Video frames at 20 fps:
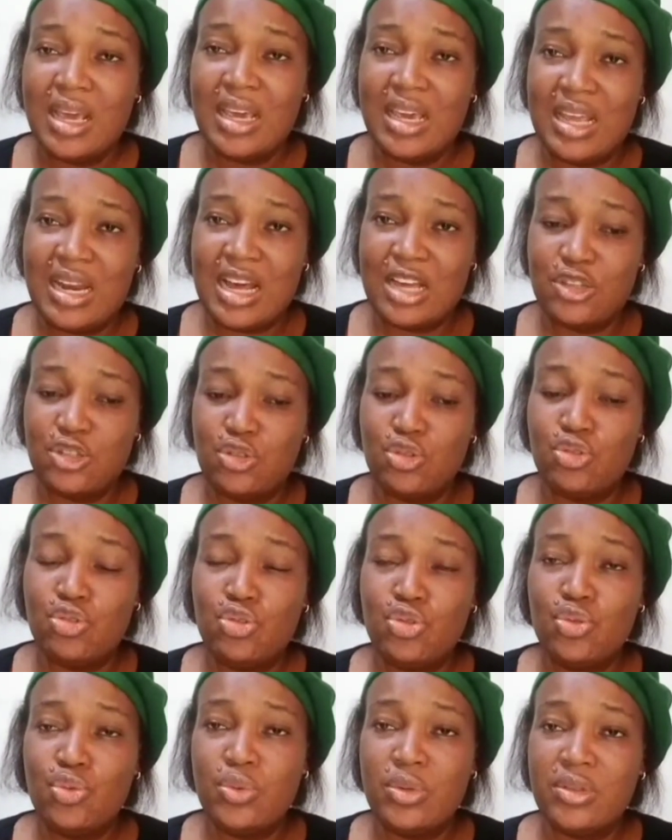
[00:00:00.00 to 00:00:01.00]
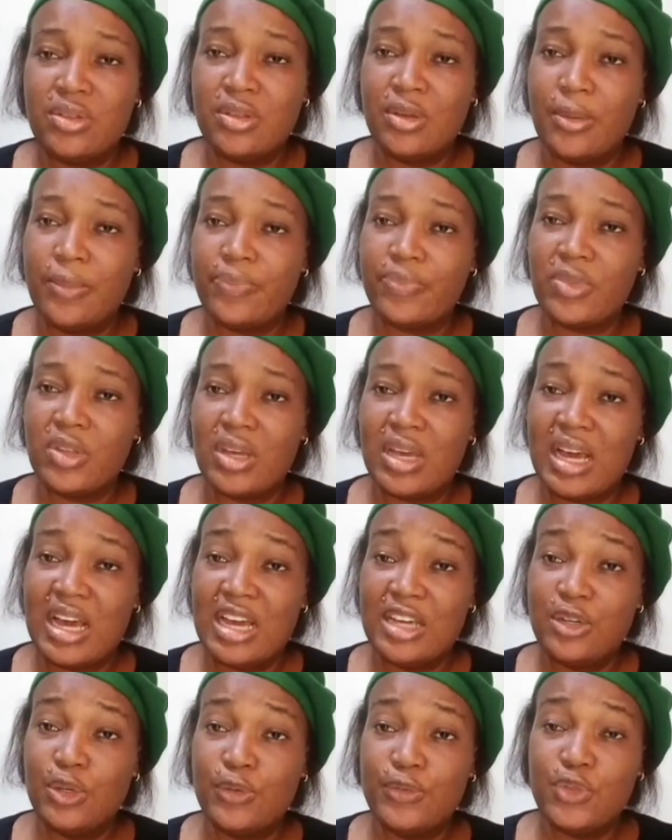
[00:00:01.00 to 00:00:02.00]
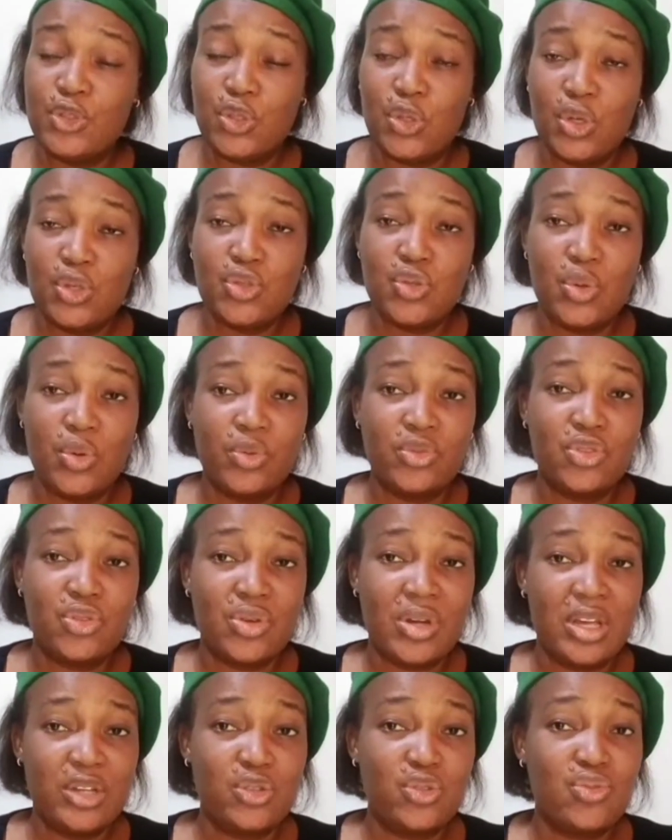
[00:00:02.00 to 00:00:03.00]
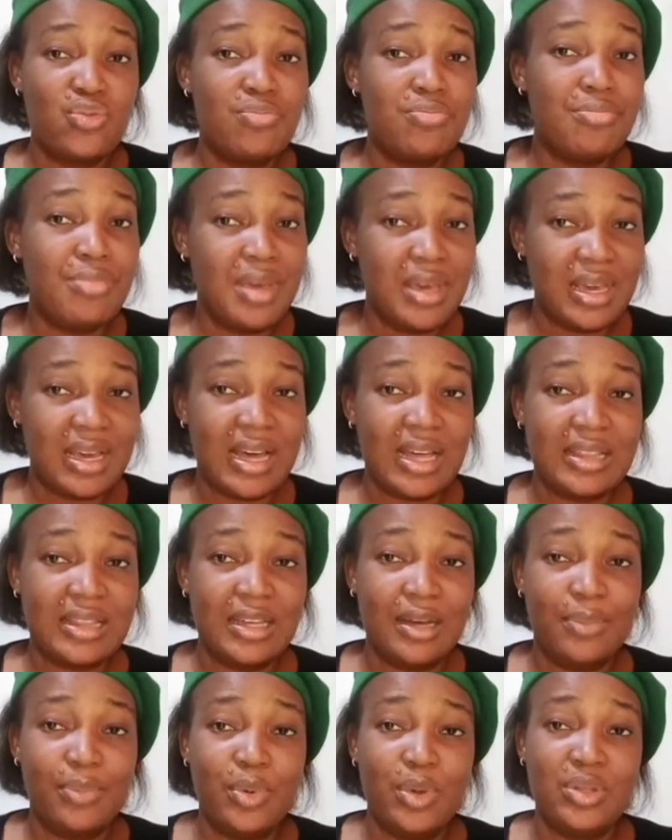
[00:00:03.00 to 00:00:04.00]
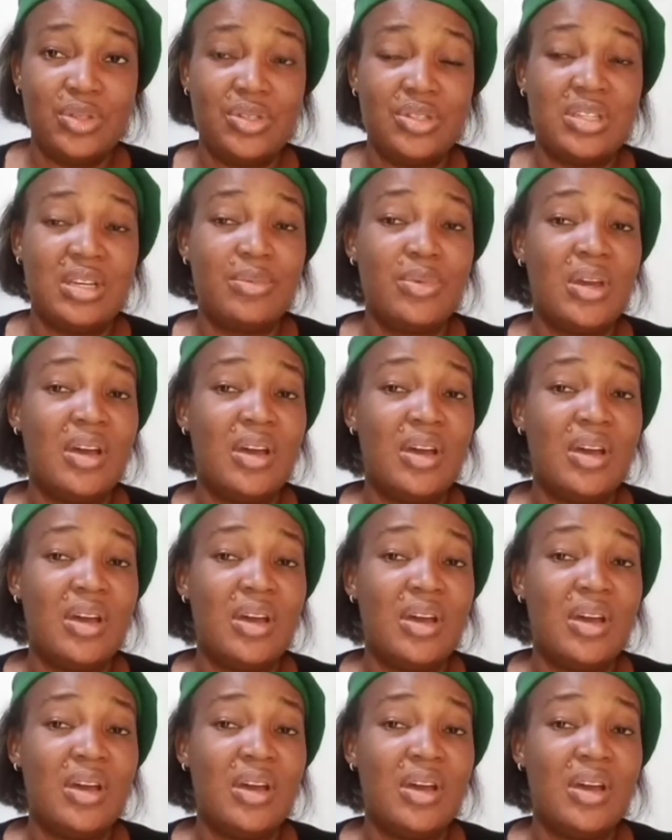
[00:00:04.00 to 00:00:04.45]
it has to do with the kind of choice you're trying to make at that point in time.